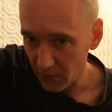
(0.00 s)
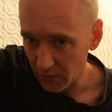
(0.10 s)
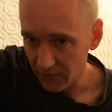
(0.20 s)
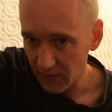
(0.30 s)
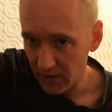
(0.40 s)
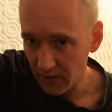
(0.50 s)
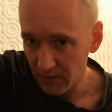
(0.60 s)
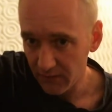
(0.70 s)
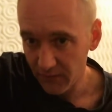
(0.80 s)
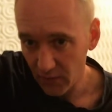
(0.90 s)
or far,
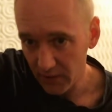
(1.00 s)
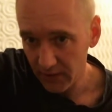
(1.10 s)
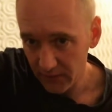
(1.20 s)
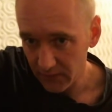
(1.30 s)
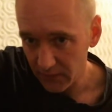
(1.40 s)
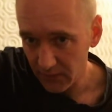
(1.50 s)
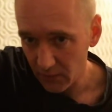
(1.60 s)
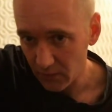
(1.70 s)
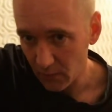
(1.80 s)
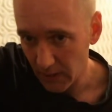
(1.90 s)
focus
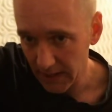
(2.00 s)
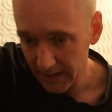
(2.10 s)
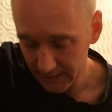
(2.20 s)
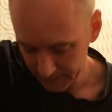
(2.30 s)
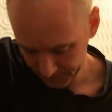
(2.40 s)
or wide.